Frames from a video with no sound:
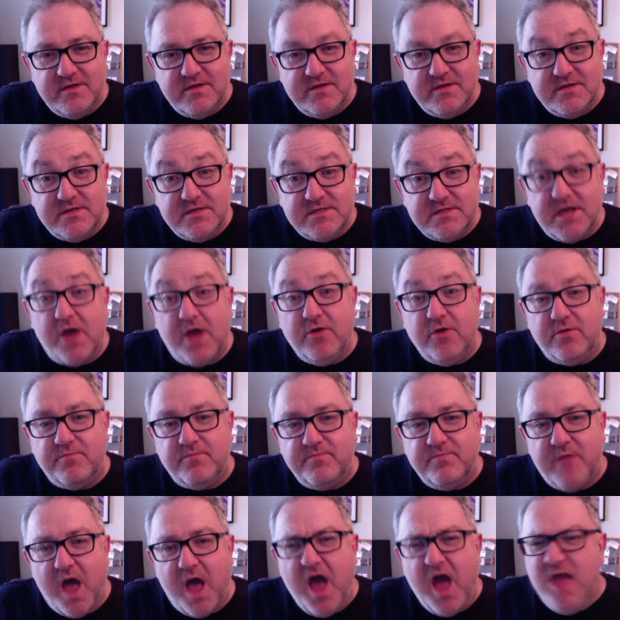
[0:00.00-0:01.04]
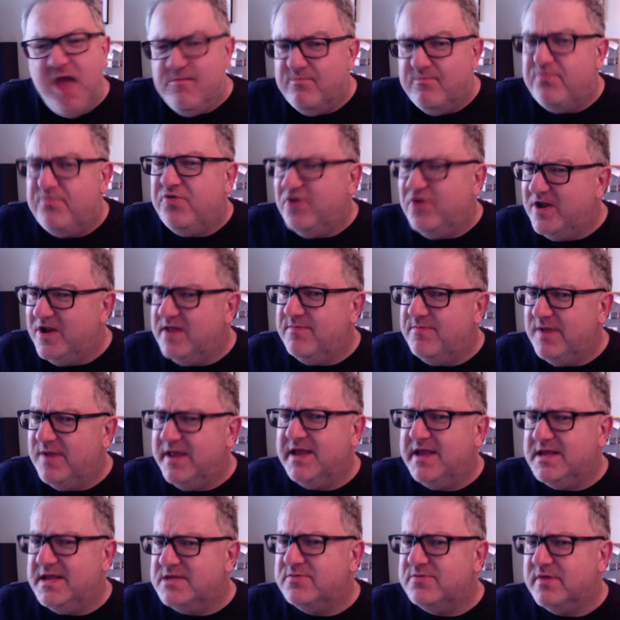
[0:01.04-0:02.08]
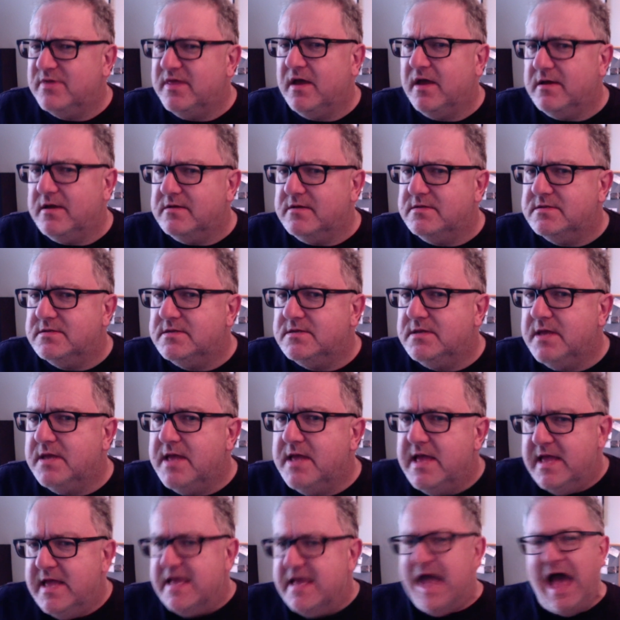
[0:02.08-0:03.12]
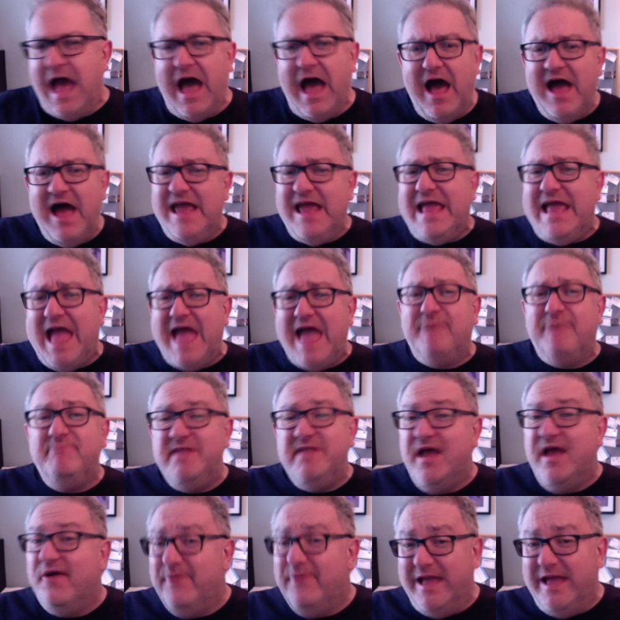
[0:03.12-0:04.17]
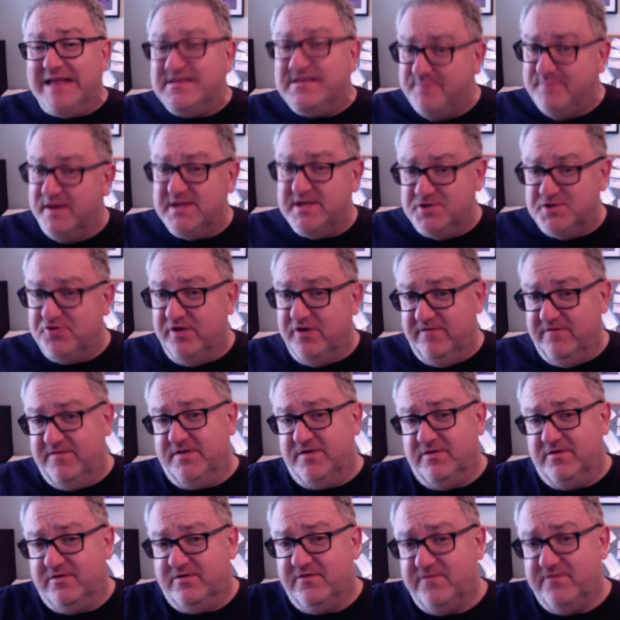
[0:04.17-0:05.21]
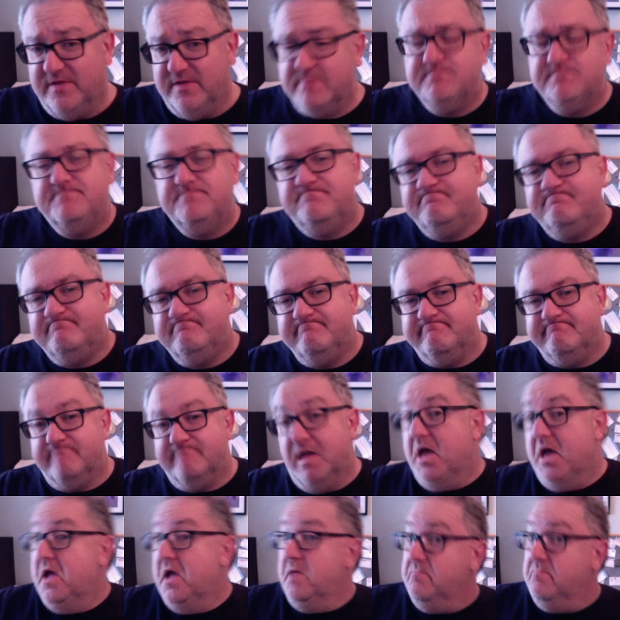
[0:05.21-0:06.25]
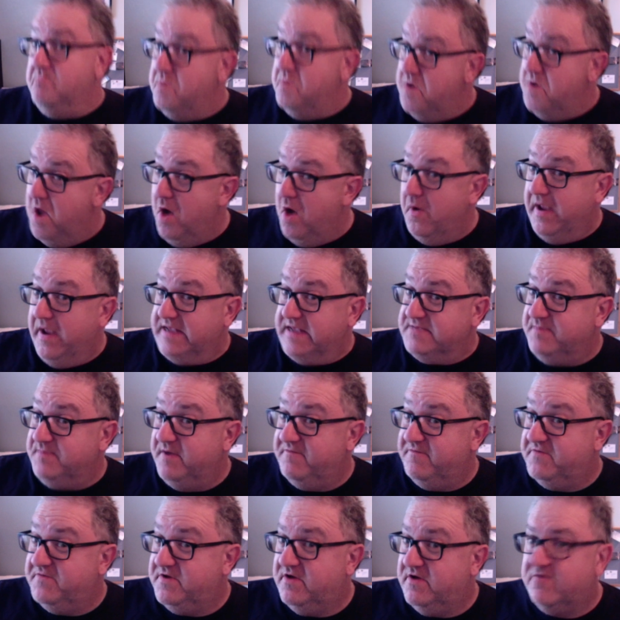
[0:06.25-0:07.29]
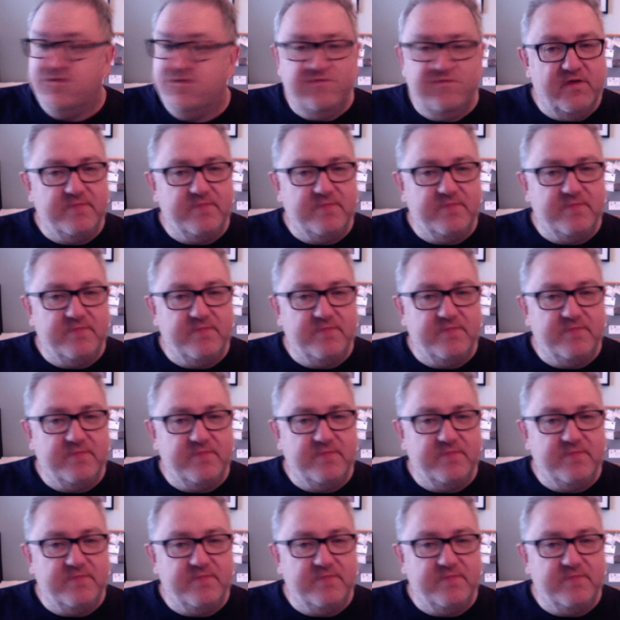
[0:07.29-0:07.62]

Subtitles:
So, I'm pretty pleased with those. I am no expert street photographer. I'm no expert photographer.